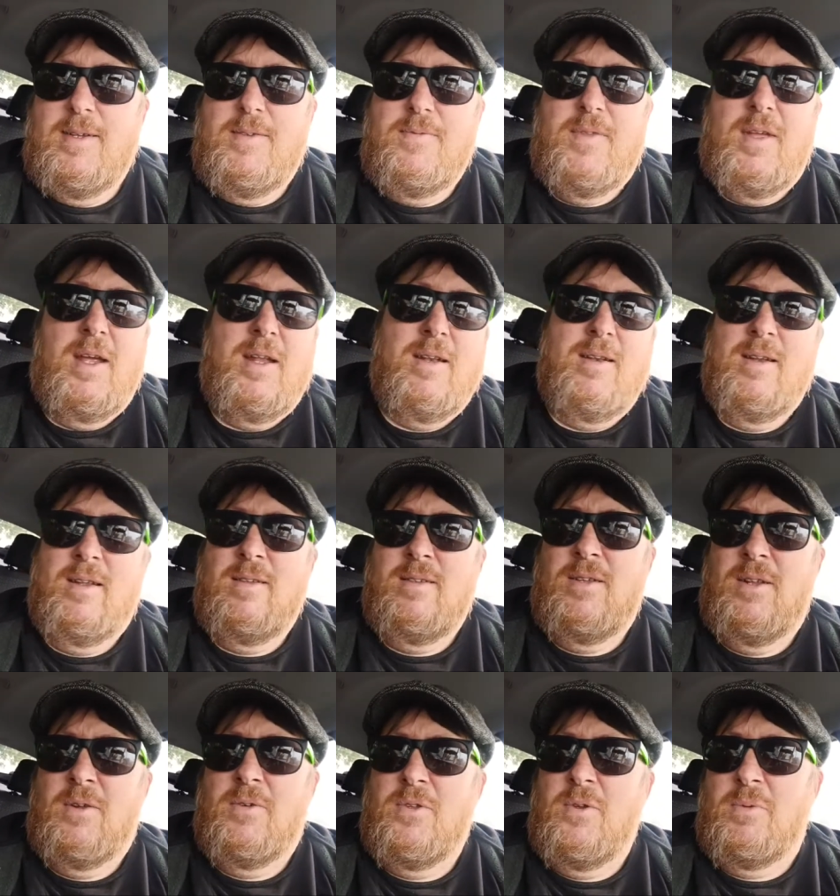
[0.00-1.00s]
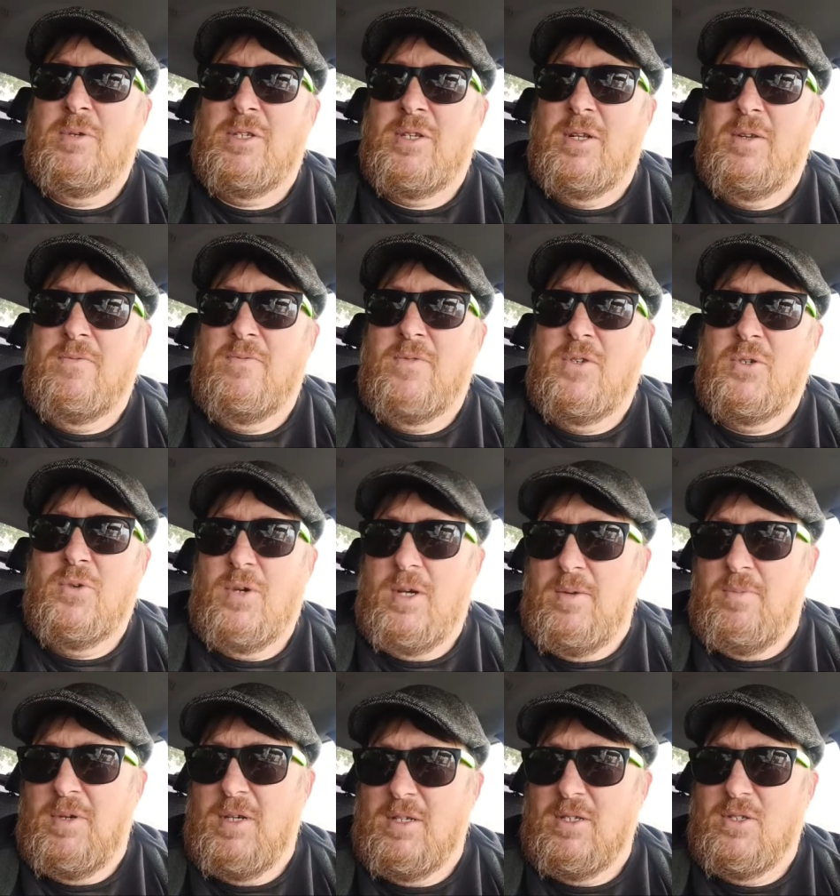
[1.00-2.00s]
and, and, you know nobody's going to
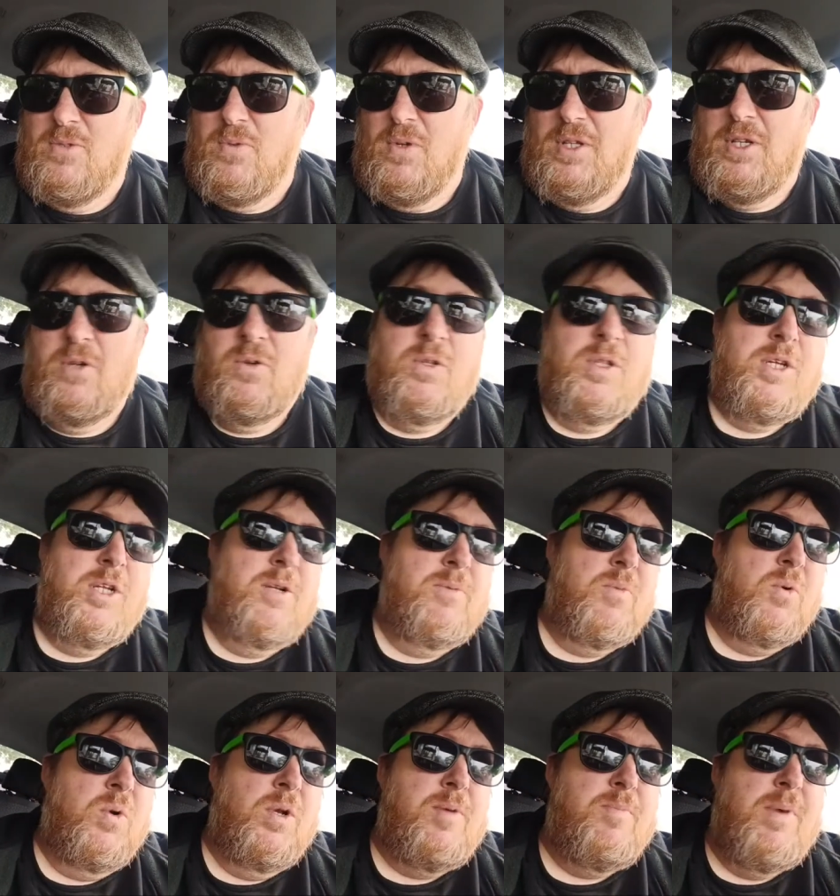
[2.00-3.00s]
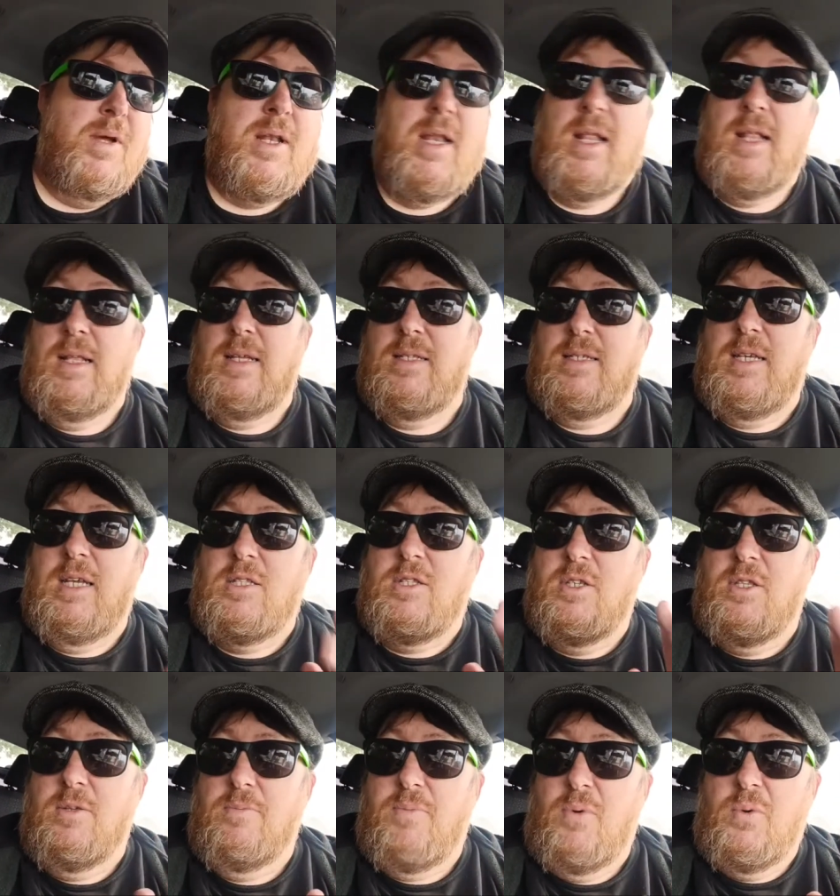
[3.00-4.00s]
join because it's really early in the morning. But let's get
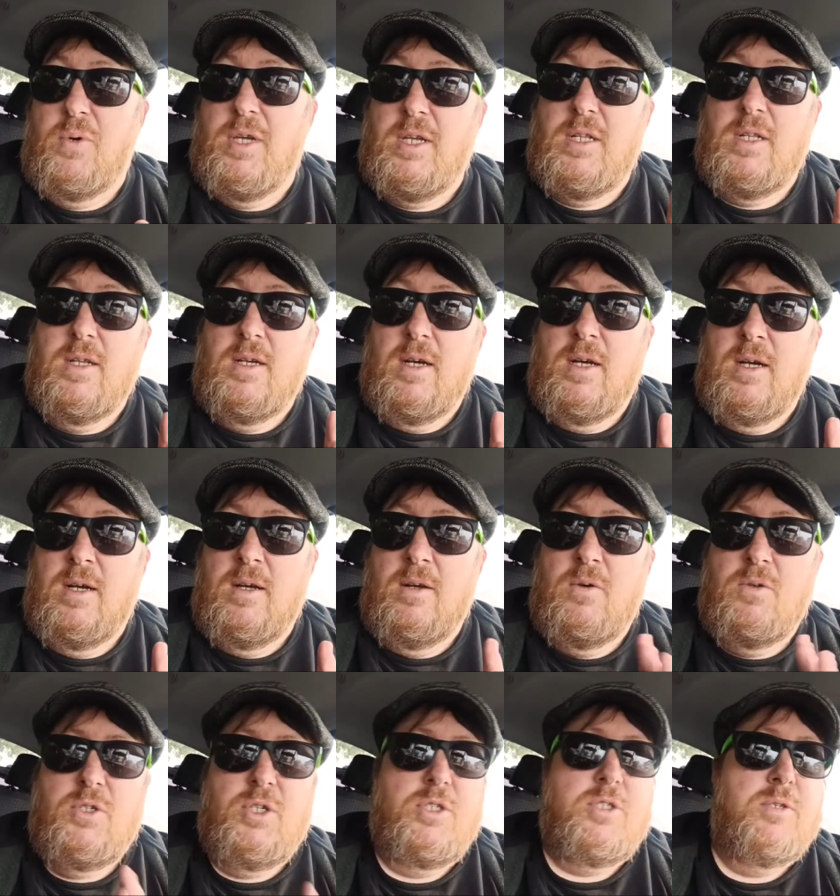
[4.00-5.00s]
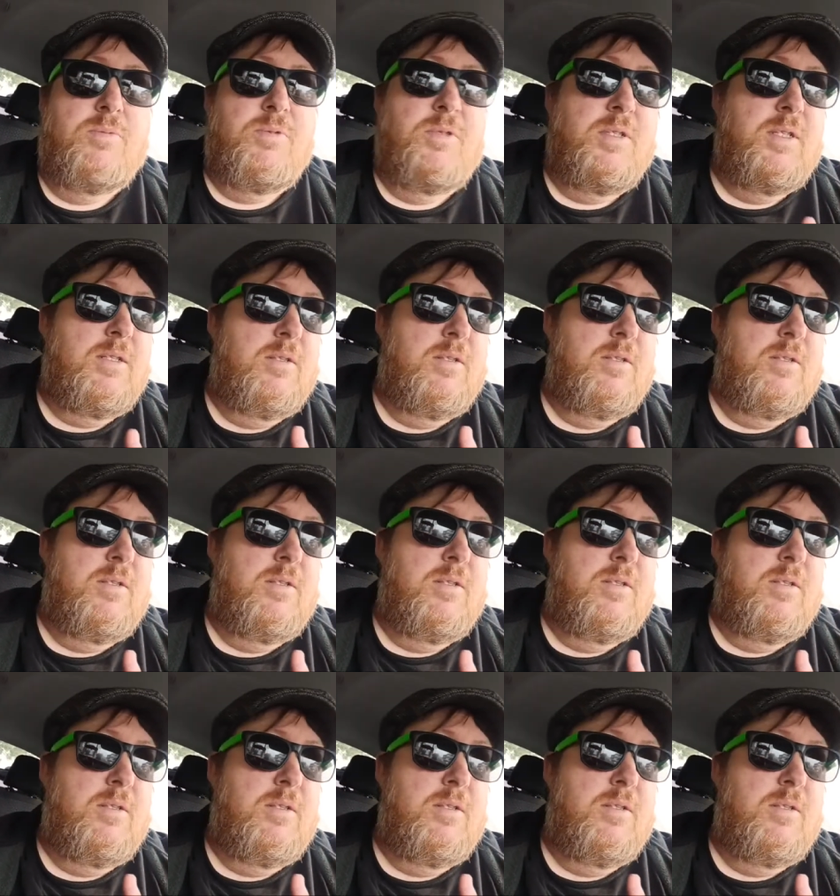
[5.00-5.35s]
to the point. Uh, O.J. Simpson,